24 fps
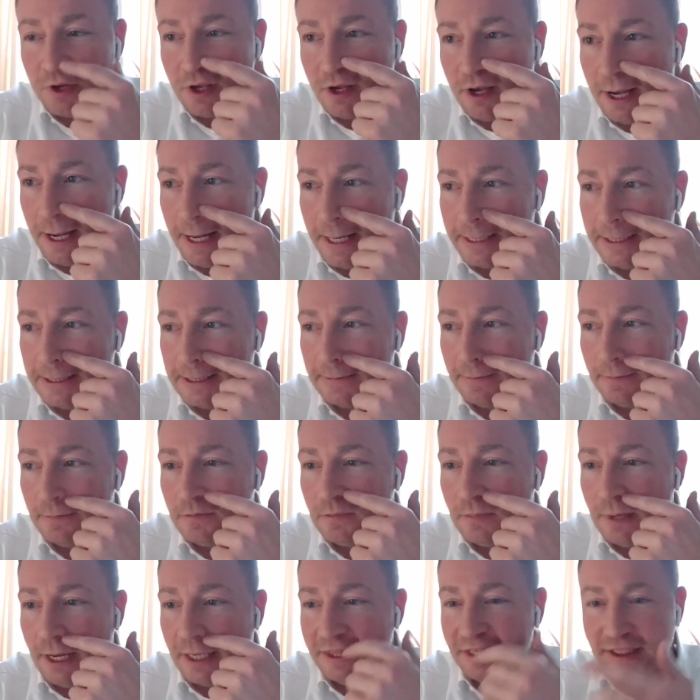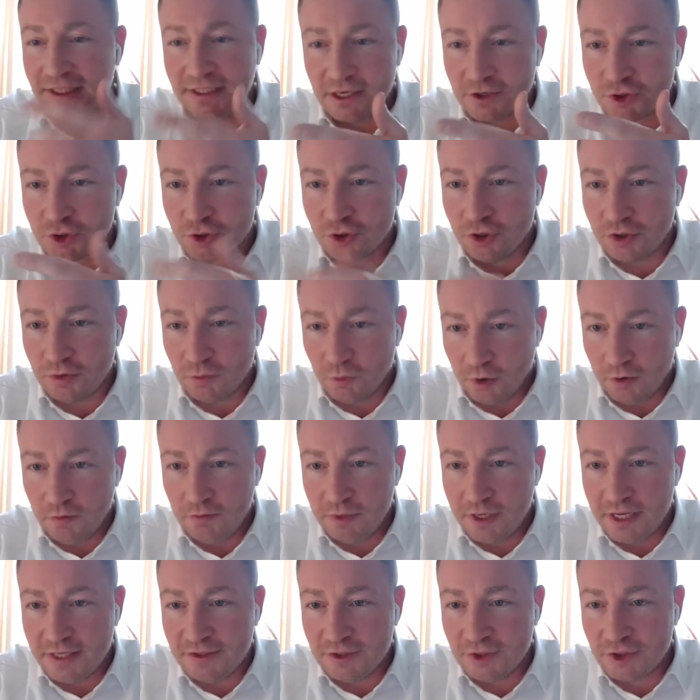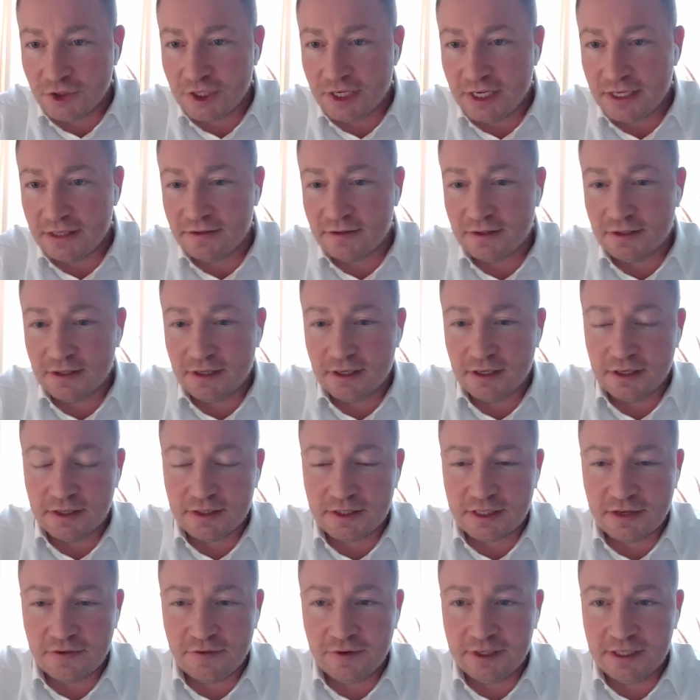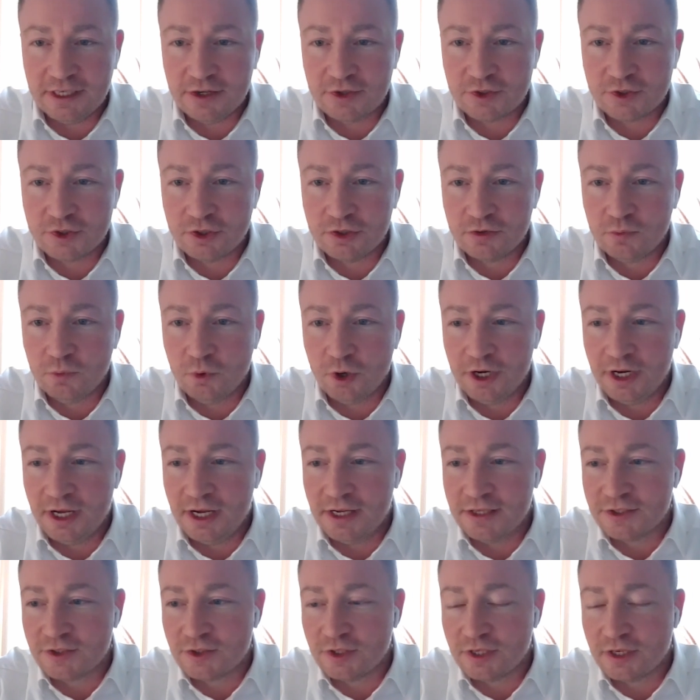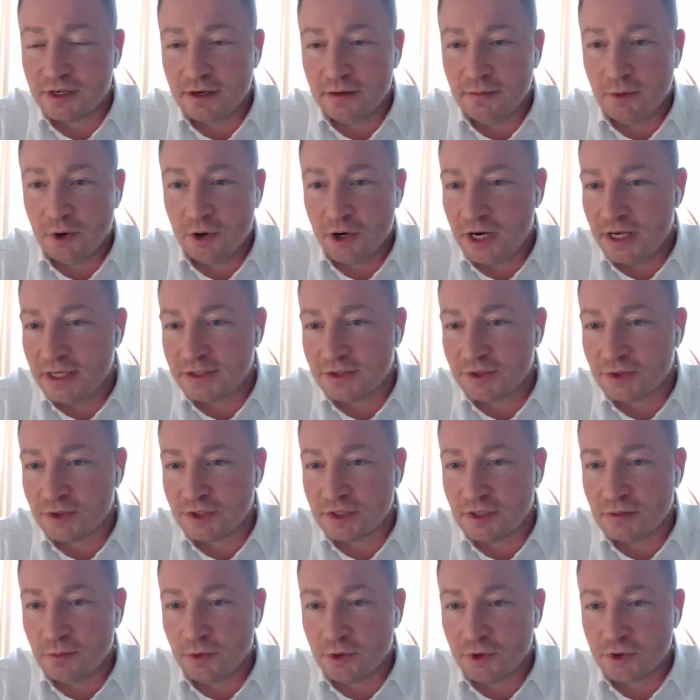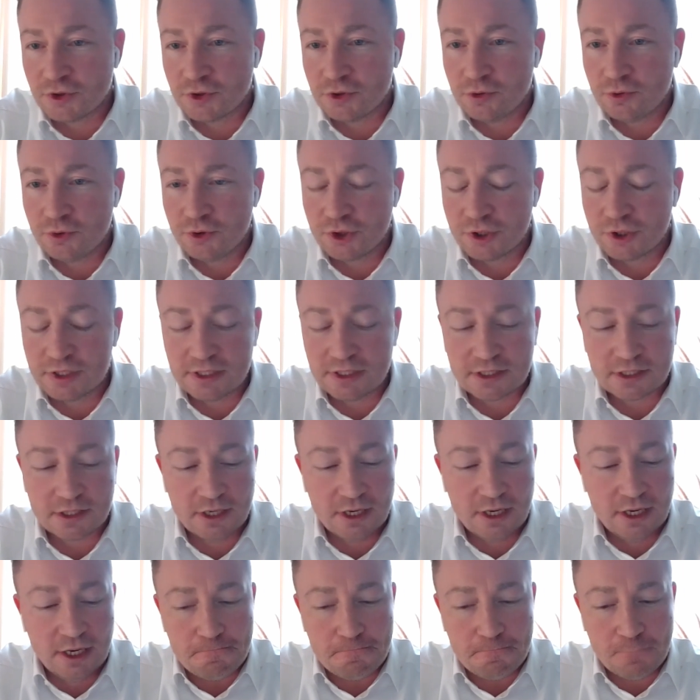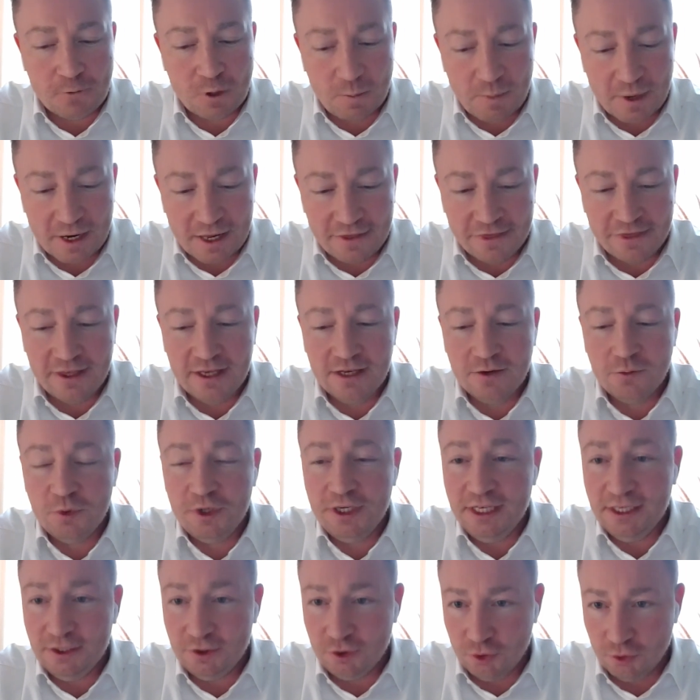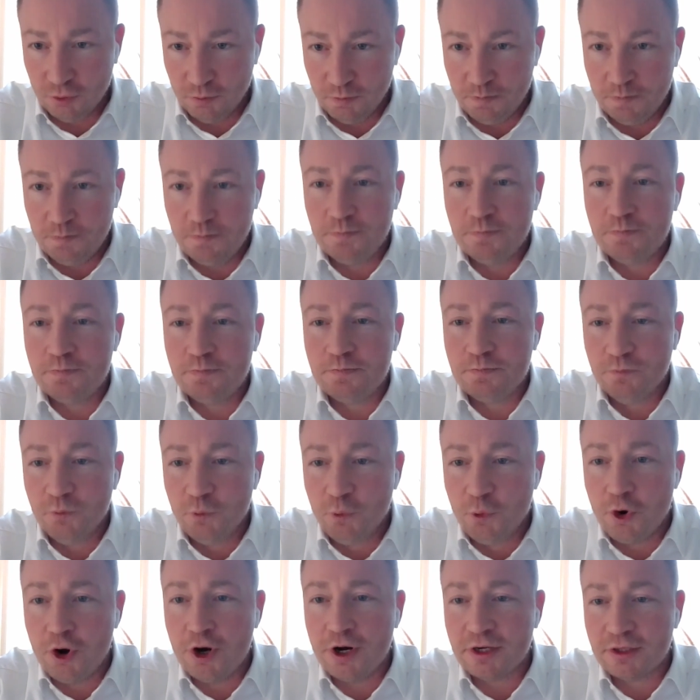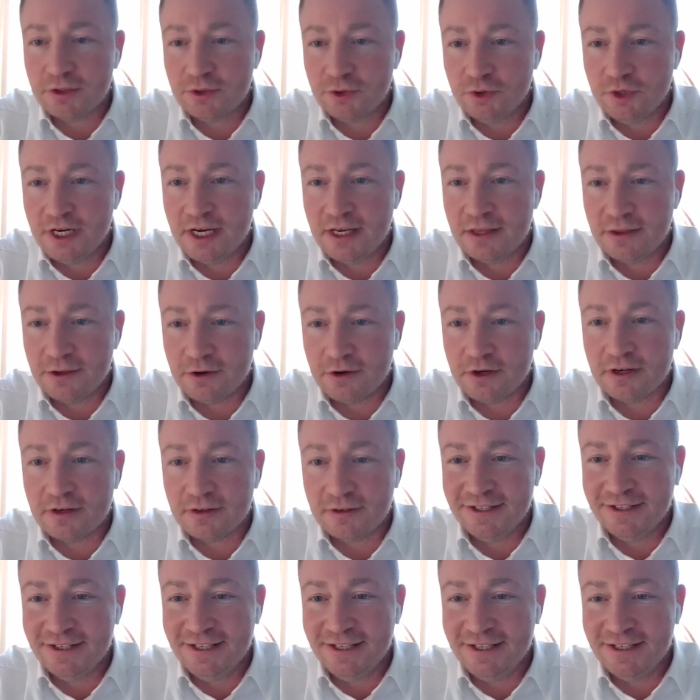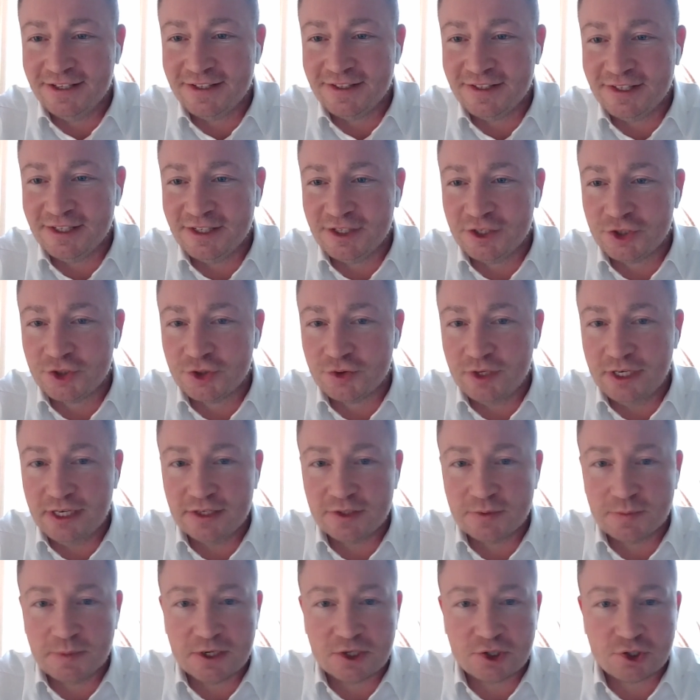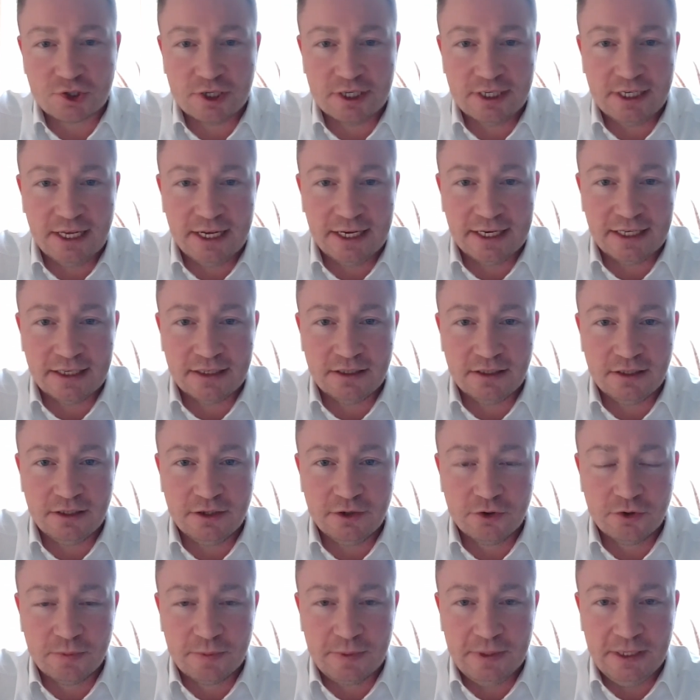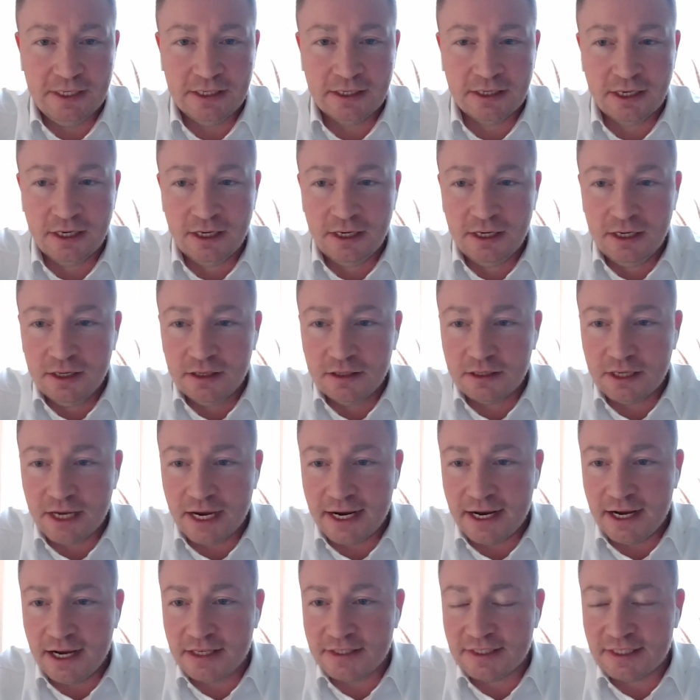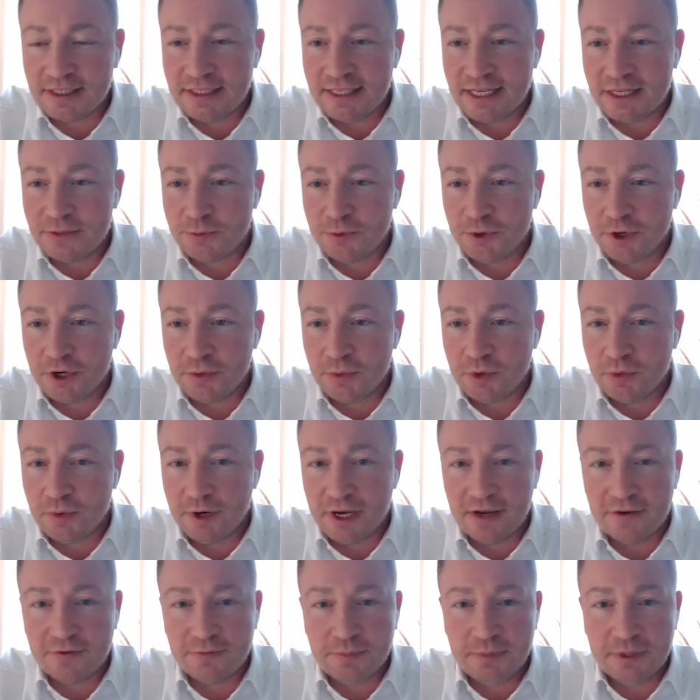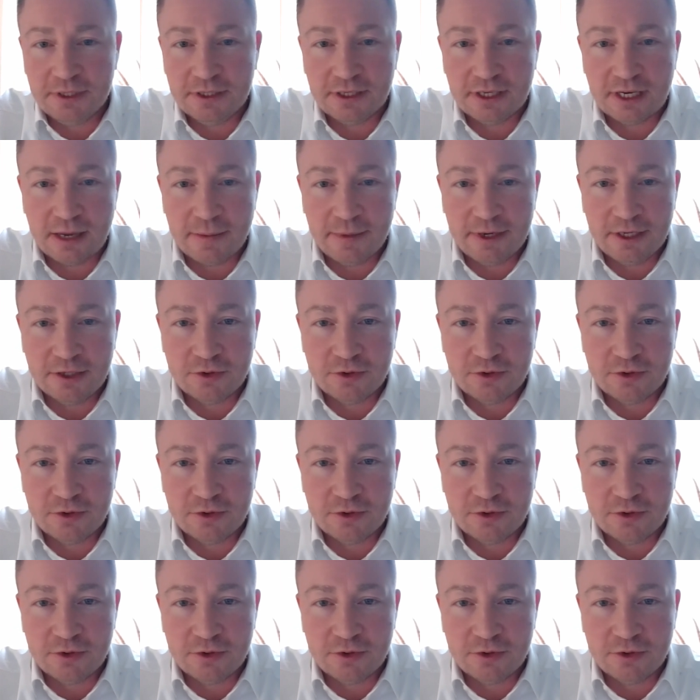And I think there is not, as you said, Stefan, there is not one answer. There are more answers and more solutions. But I think we need to work together in this industry, especially like in the European die casting network where we have been coming